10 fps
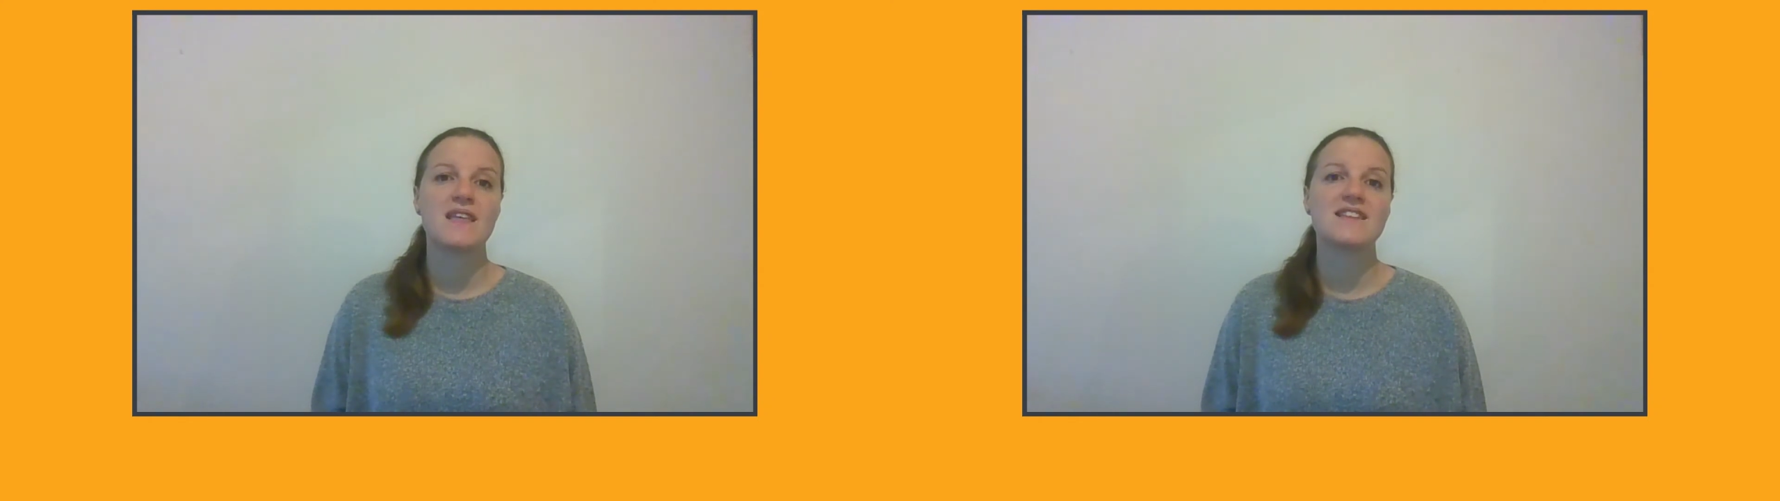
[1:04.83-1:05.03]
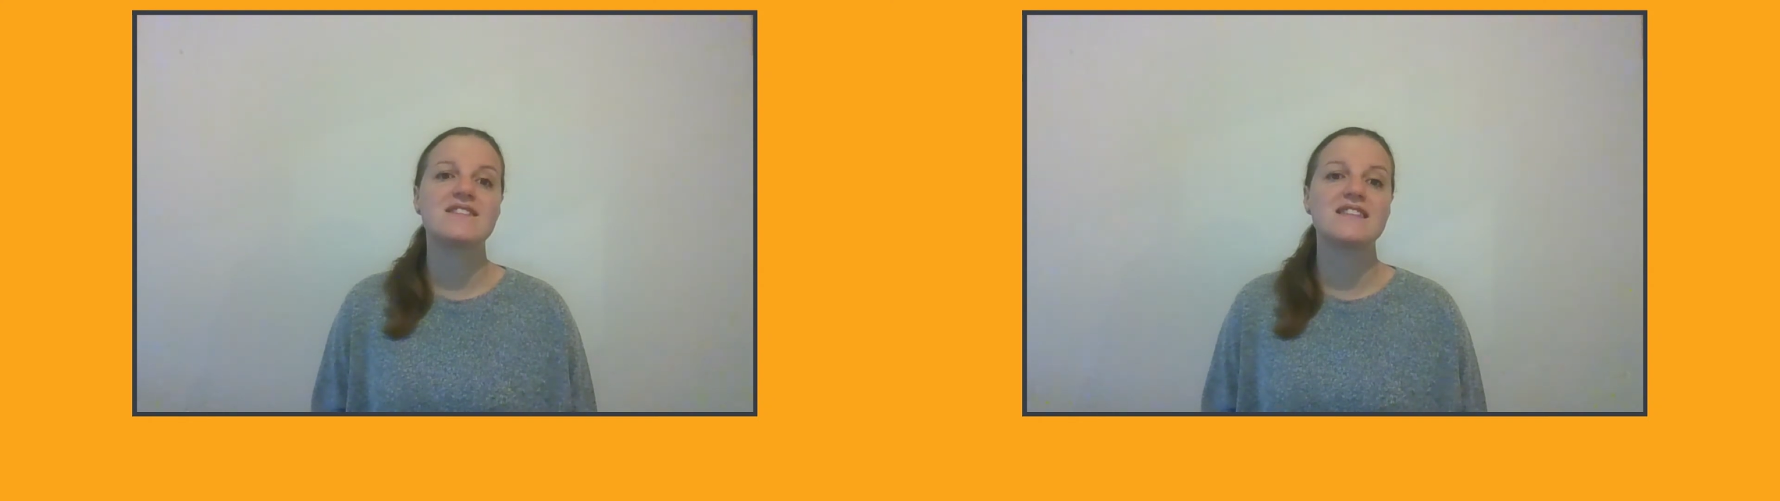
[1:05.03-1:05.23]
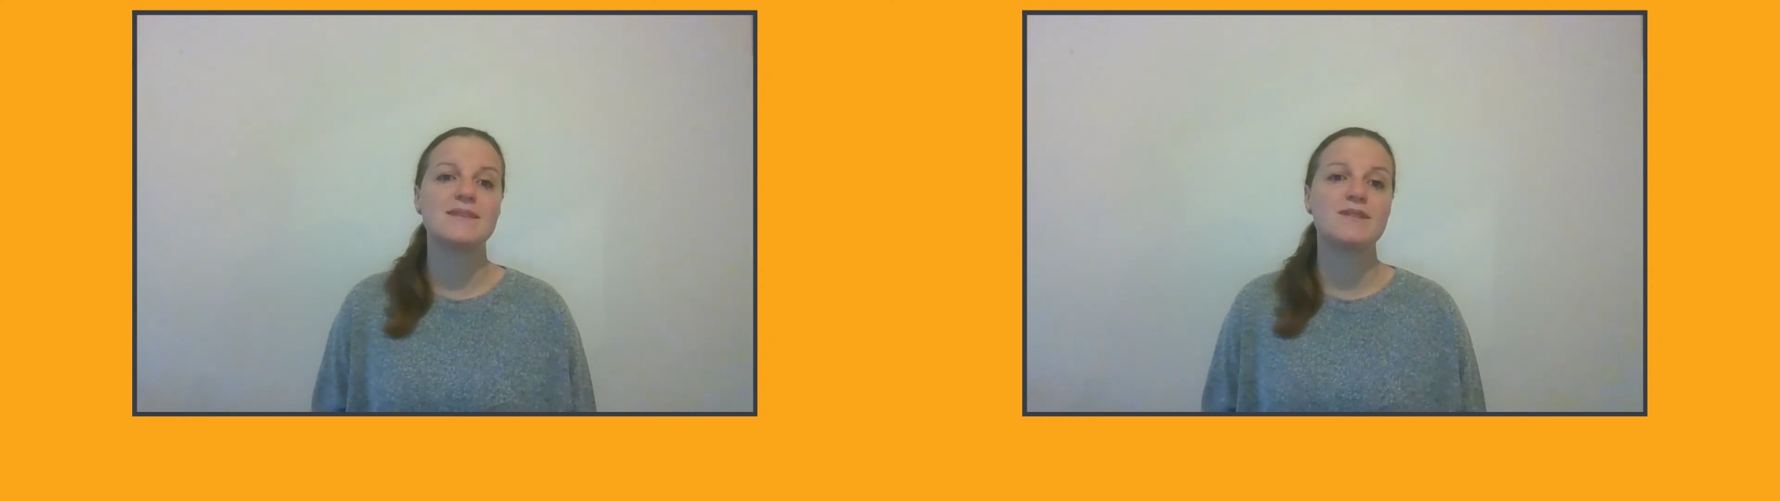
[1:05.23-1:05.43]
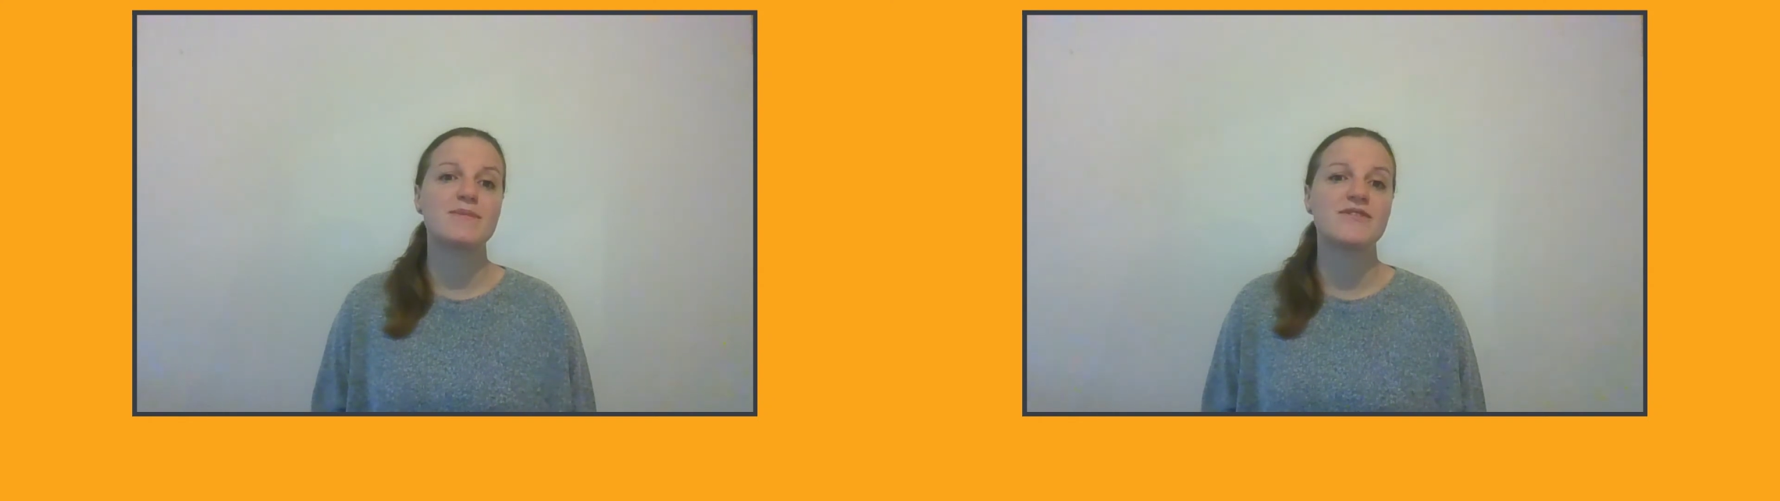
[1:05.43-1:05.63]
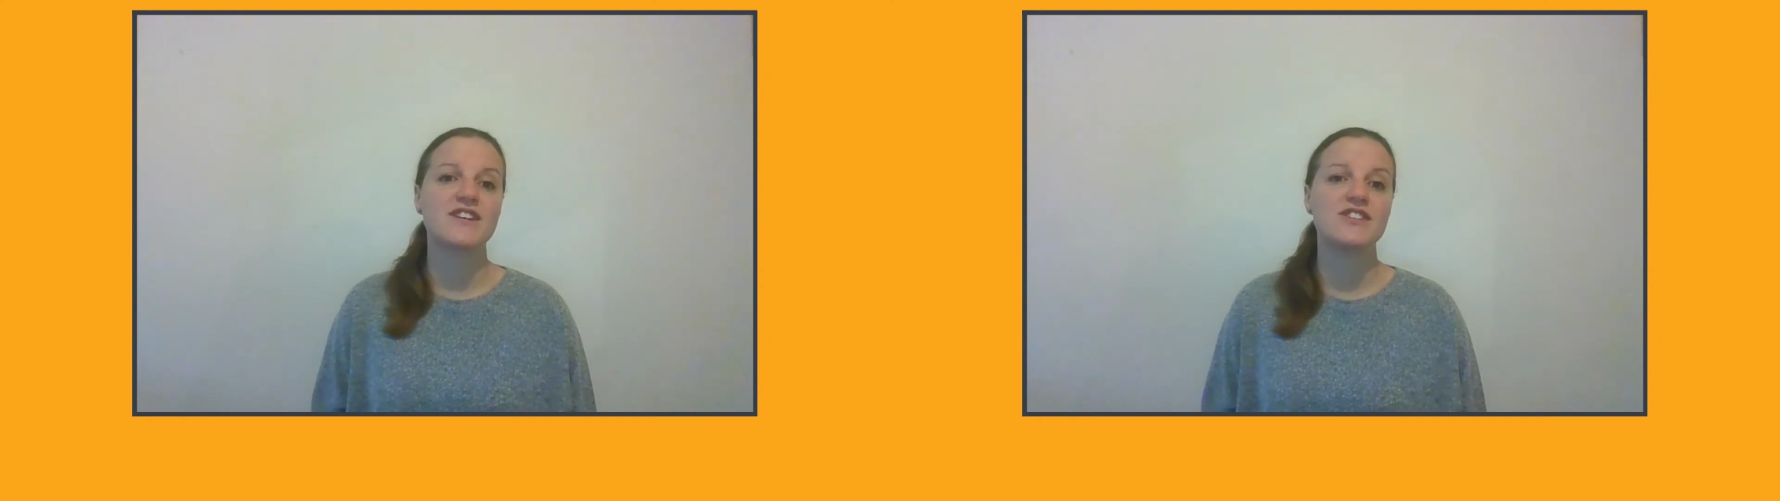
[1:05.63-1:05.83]
and sleep
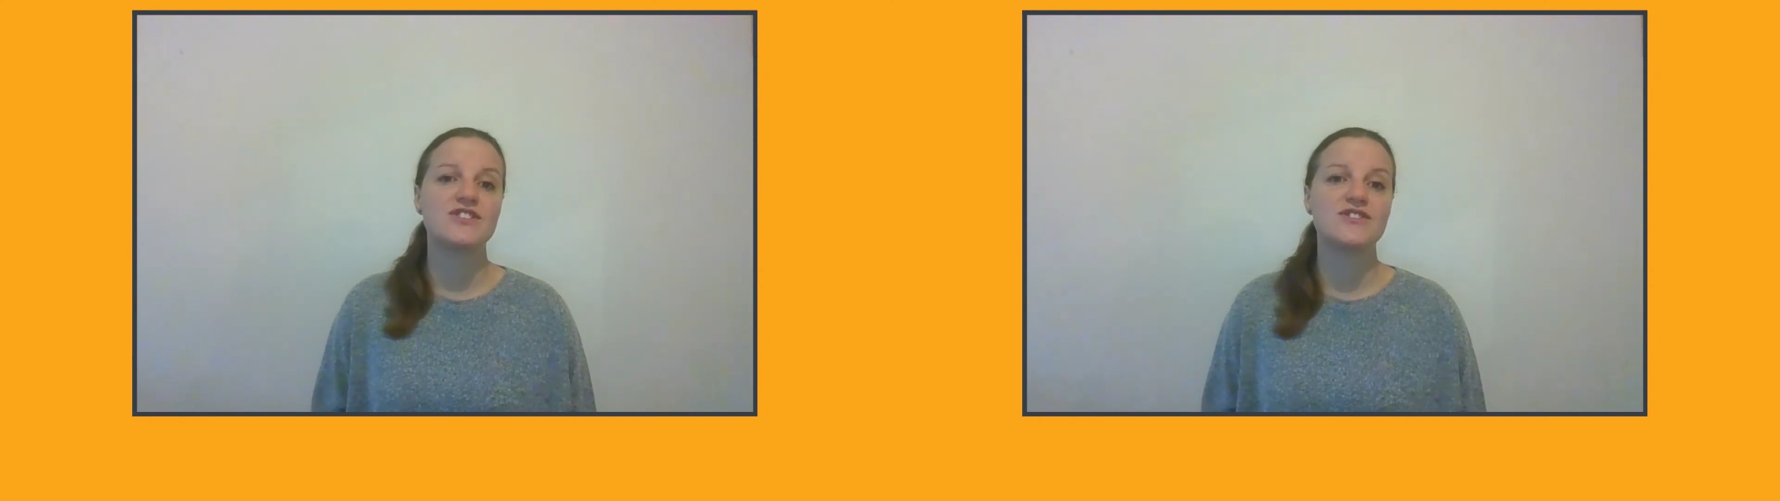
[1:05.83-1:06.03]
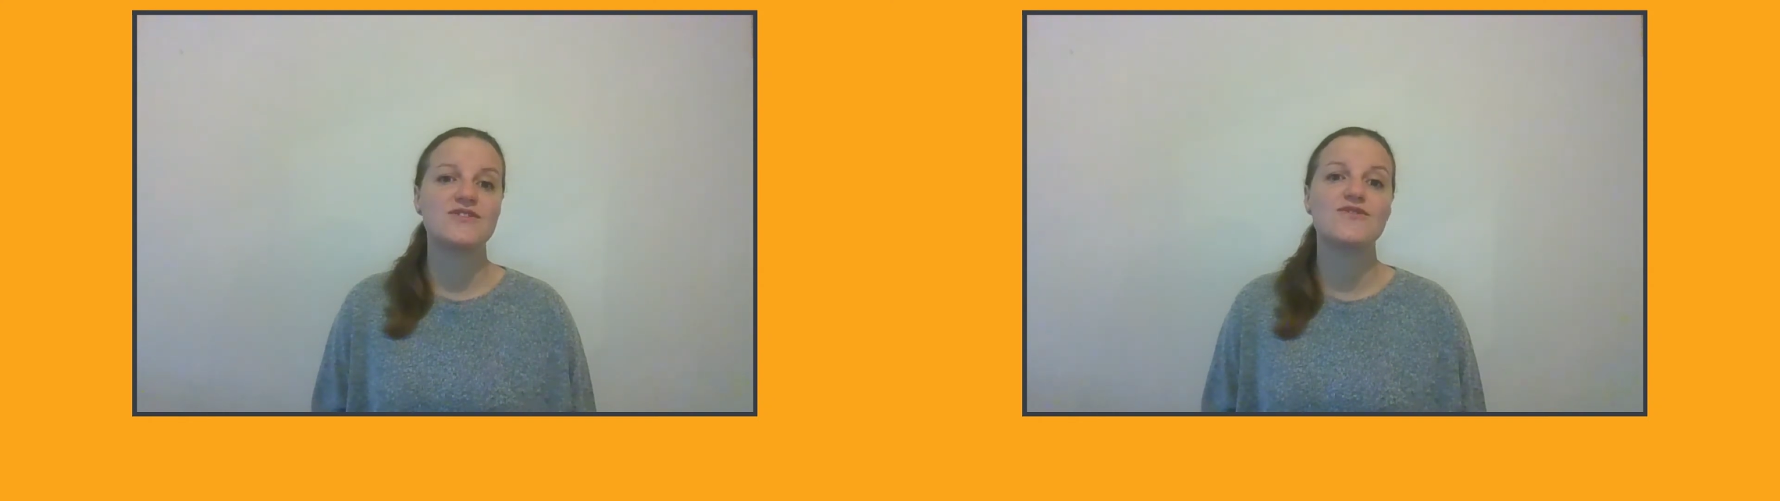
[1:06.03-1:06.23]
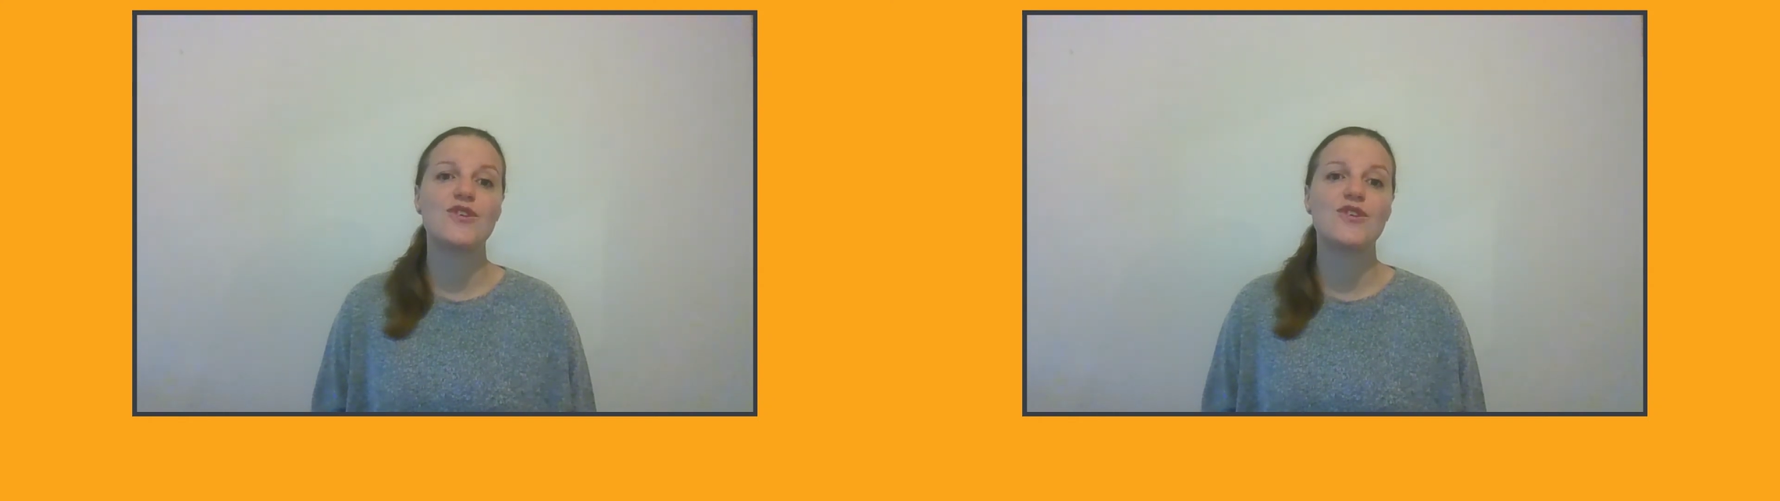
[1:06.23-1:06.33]
deprivation,